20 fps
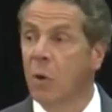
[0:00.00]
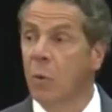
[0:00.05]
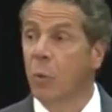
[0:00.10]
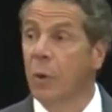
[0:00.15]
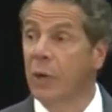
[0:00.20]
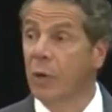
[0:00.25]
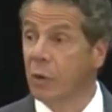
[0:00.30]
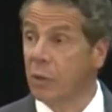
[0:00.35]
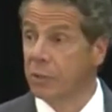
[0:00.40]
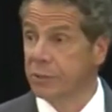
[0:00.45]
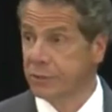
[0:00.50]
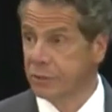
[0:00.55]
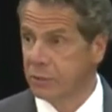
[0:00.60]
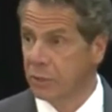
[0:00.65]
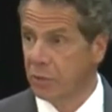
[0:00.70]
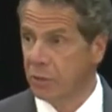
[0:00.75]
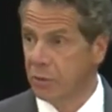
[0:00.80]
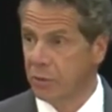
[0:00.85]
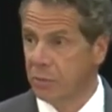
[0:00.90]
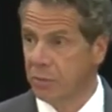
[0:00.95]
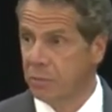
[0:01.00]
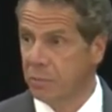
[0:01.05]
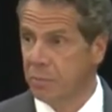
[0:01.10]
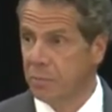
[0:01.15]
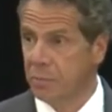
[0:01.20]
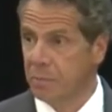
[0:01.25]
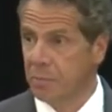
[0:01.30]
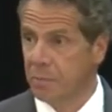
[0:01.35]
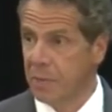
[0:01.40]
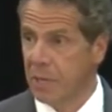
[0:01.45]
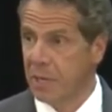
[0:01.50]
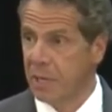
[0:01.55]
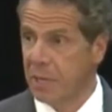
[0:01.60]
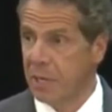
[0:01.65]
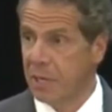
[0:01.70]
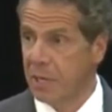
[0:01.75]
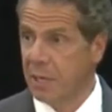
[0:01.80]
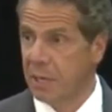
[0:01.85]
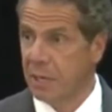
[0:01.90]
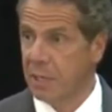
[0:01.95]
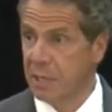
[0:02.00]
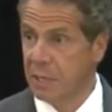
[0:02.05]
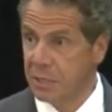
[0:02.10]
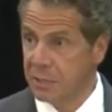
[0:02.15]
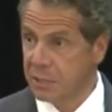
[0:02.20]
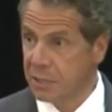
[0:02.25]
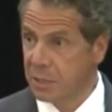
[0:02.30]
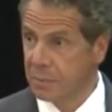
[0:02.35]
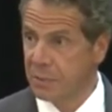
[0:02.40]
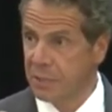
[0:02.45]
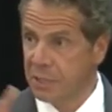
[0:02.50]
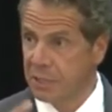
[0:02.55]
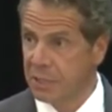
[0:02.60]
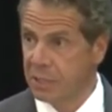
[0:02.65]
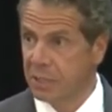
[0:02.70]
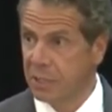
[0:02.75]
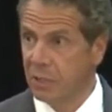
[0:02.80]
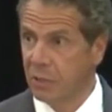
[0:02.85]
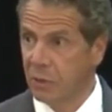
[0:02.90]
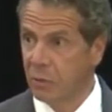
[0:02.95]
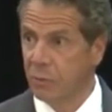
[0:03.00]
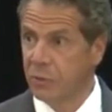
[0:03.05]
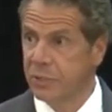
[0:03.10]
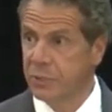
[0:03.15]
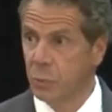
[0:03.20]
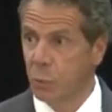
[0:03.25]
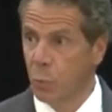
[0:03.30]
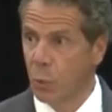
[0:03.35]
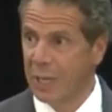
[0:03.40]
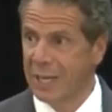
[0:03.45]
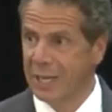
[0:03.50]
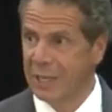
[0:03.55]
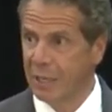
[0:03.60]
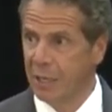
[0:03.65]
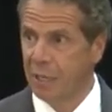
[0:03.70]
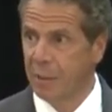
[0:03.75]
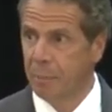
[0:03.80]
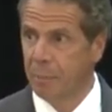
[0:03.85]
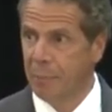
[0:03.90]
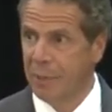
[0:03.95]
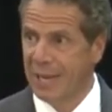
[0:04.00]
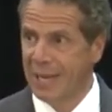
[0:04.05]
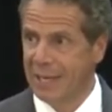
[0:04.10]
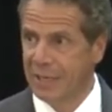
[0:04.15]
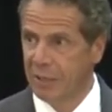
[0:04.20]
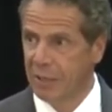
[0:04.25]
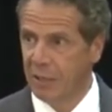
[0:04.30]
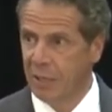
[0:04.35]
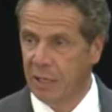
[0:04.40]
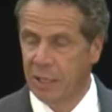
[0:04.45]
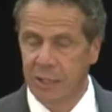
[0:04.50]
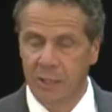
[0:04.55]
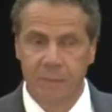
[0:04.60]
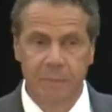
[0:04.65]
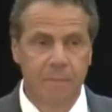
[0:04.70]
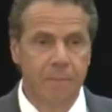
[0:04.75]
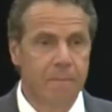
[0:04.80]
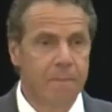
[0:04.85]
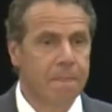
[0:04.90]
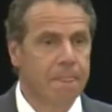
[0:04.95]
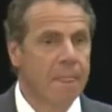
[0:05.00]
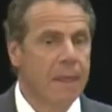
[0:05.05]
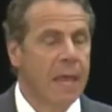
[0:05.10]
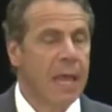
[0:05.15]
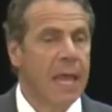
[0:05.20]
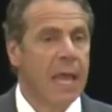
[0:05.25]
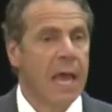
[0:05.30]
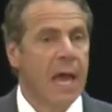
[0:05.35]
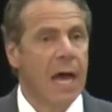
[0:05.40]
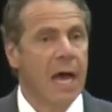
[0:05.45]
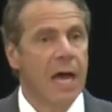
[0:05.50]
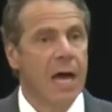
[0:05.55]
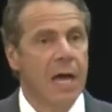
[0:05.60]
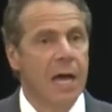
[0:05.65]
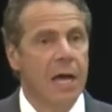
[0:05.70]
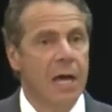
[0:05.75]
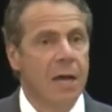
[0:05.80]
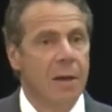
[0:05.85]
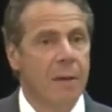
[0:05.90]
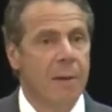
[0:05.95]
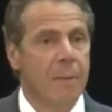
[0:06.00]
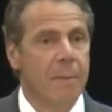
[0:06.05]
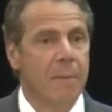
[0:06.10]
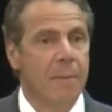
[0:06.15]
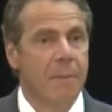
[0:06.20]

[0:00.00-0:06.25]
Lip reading: We also here's something you can always win a bet on.